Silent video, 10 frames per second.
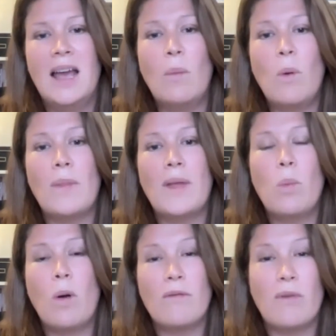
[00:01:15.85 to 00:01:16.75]
and what they
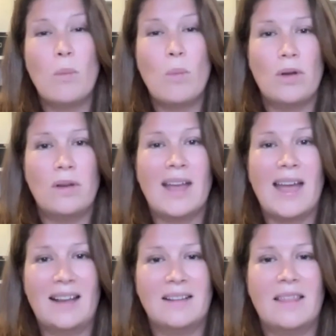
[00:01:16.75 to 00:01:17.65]
want from work
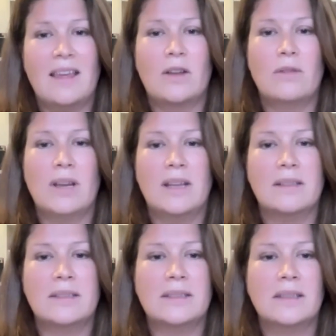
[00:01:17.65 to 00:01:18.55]
and their
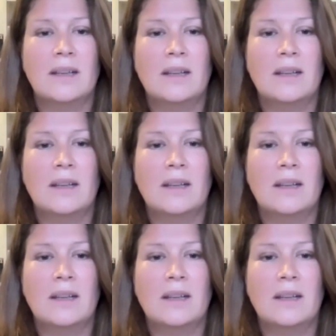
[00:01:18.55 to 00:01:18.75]
careers.